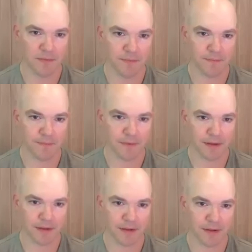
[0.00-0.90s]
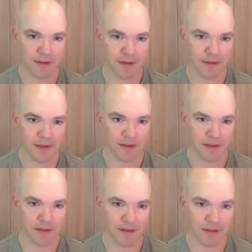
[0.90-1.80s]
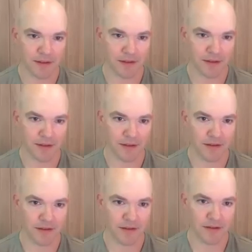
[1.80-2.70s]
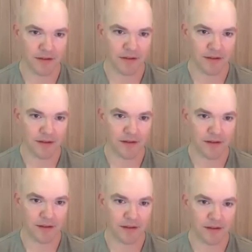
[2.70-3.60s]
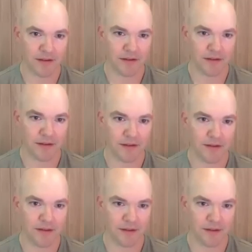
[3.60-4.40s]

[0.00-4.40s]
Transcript: (silent)